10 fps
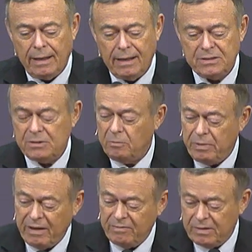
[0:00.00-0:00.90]
And so
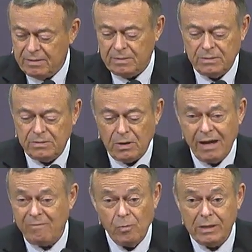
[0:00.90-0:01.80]
Bev didn't
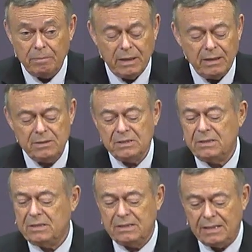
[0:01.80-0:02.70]
drive with me. She
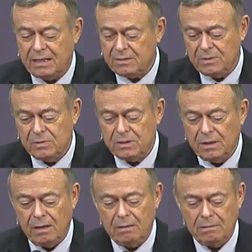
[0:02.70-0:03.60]
says, that's too
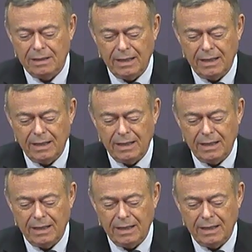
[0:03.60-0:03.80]
slow.